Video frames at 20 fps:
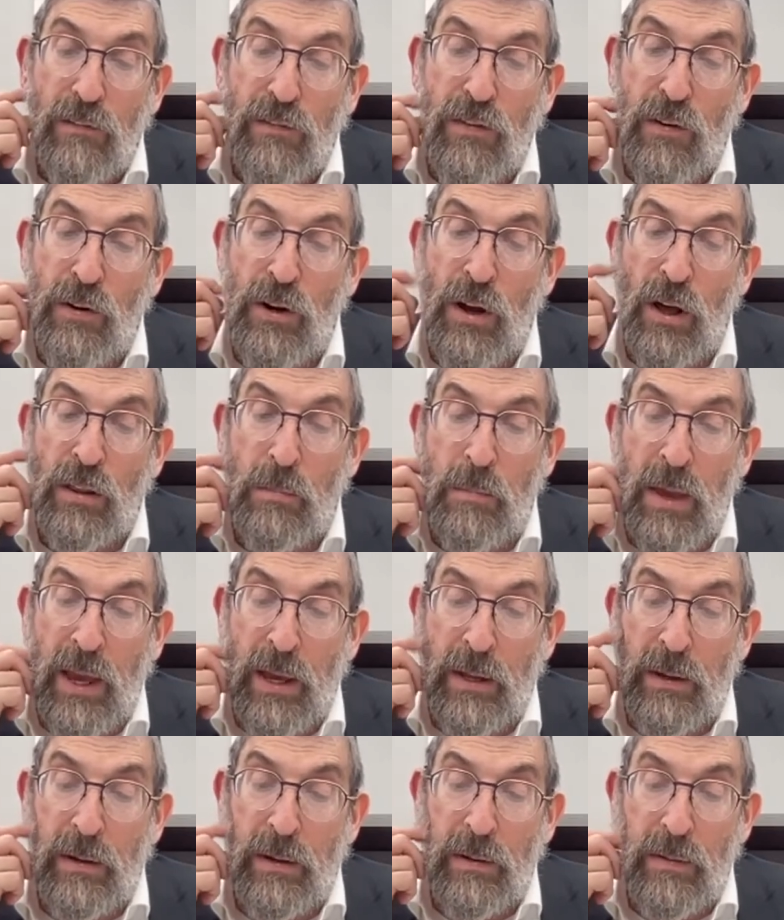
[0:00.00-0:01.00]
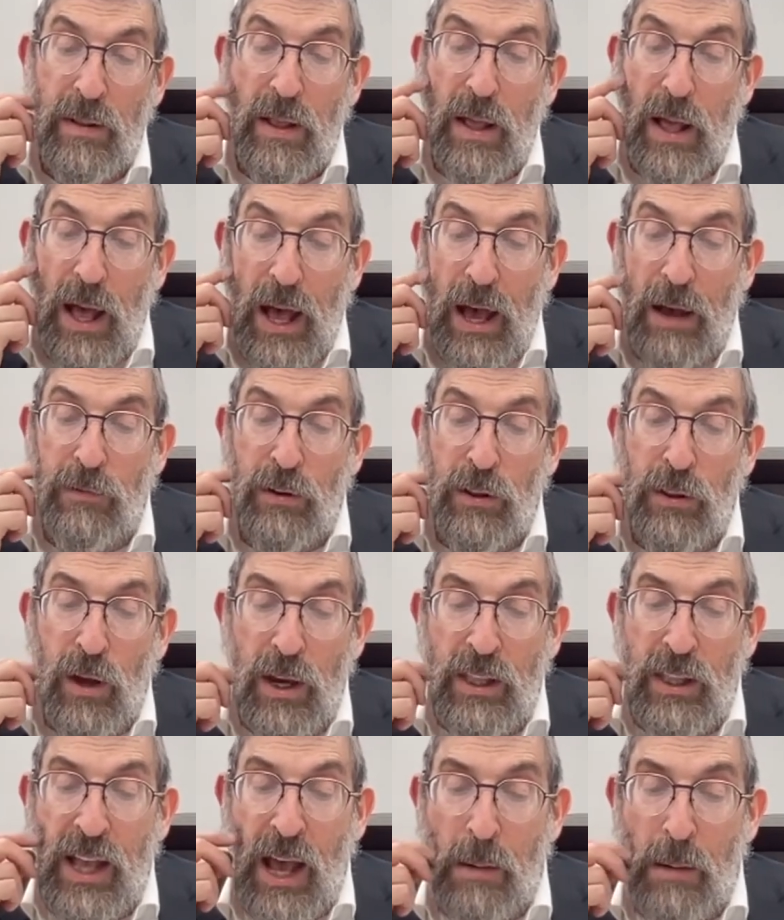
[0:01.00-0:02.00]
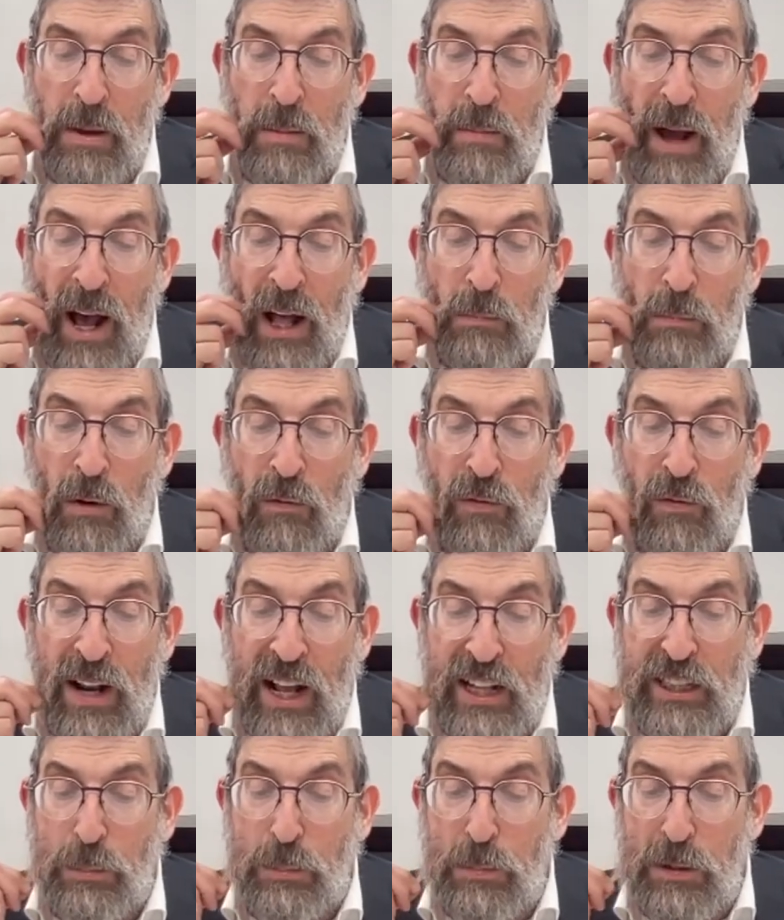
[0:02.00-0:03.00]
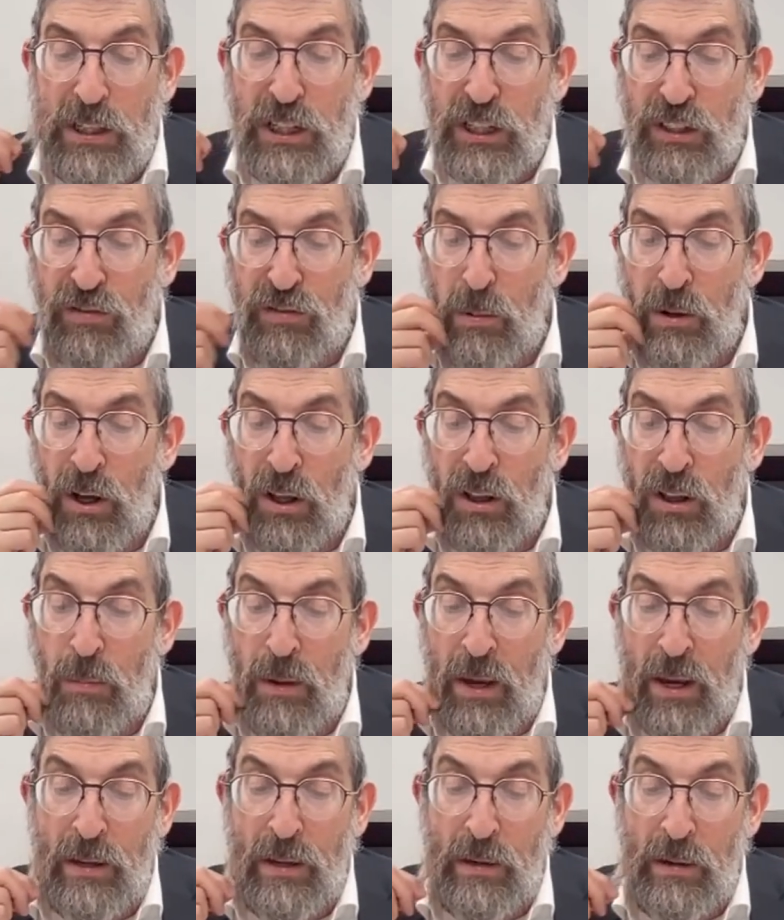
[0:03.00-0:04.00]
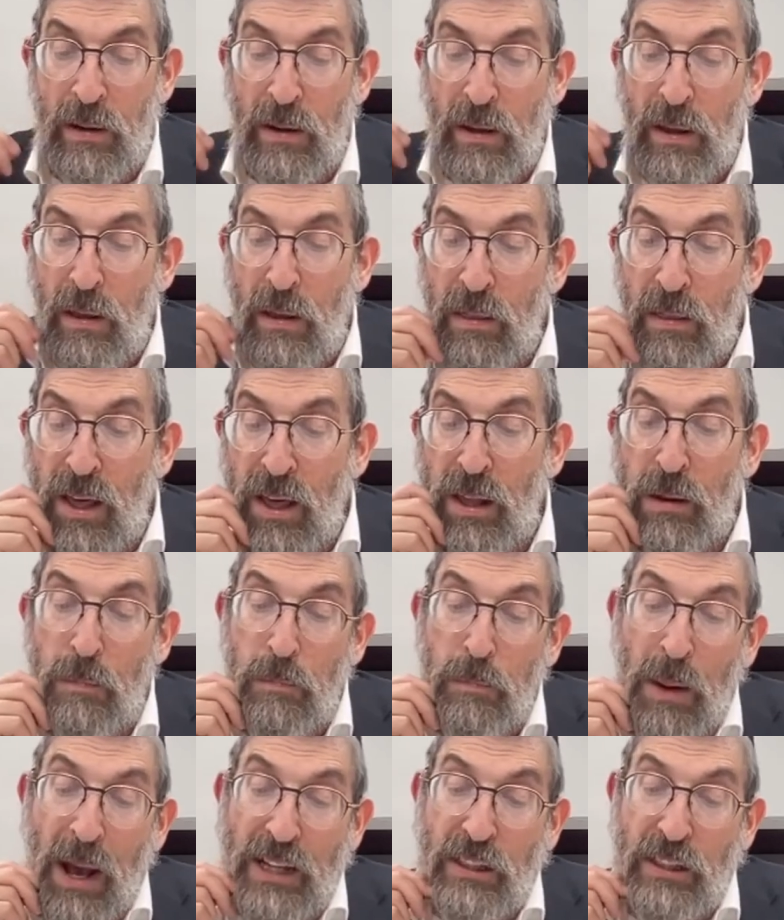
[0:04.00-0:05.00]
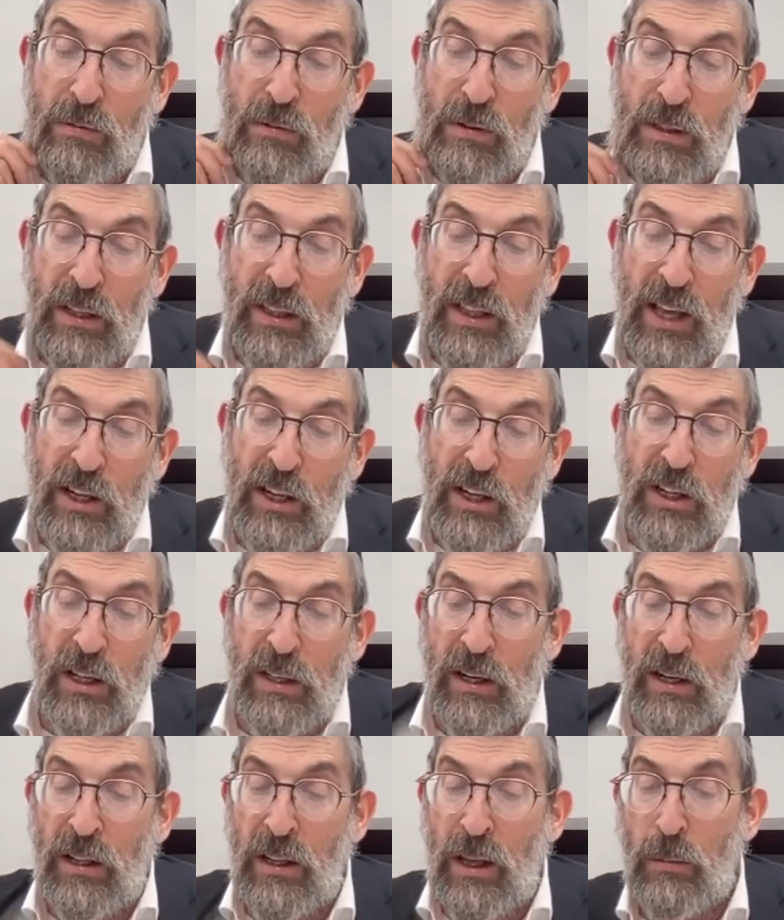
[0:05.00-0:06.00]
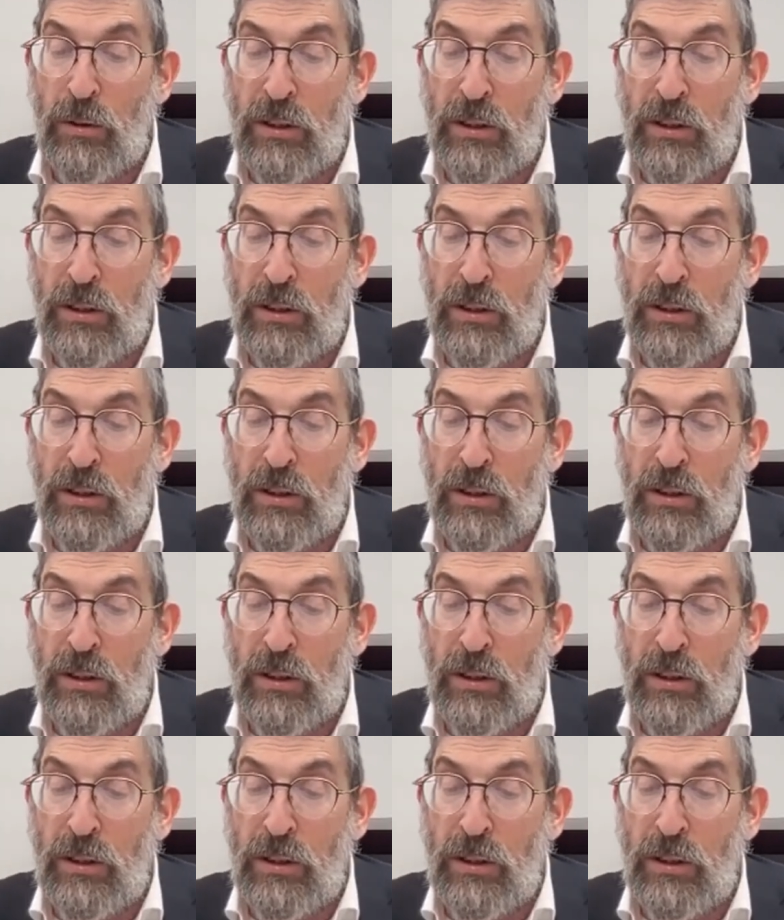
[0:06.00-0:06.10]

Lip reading: For another man. Avaloi Damya Ma'alma, if we're not suspicious from another man, then Basra di De Shadina Le.